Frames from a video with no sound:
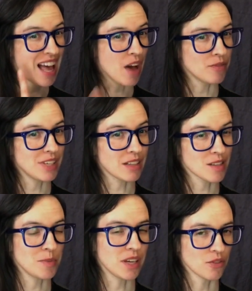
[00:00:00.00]
have yet to
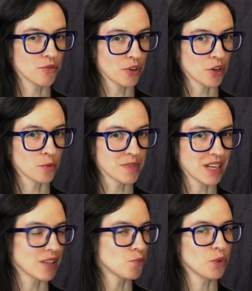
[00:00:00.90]
be confirmed,
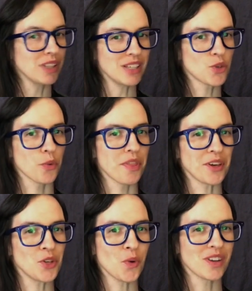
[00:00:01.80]
I really don't
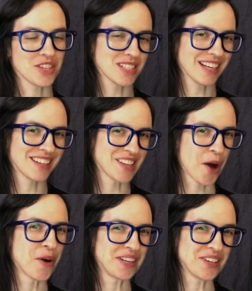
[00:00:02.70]
think you understand
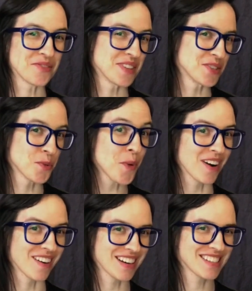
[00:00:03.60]
how any of this
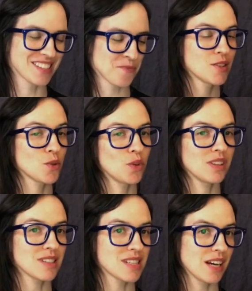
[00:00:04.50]
works. So
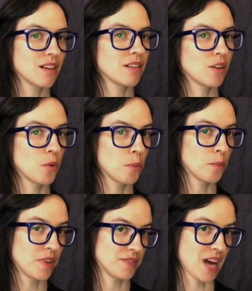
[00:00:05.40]
let's take a little
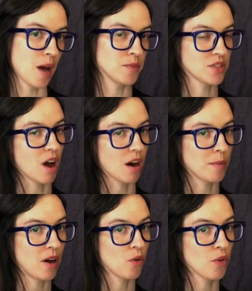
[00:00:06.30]
bit of time to talk
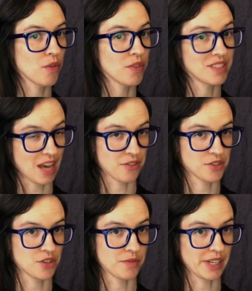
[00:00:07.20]
about the death
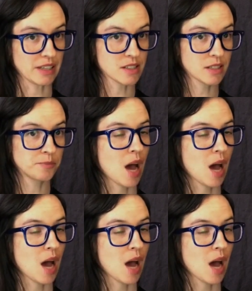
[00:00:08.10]
certificates.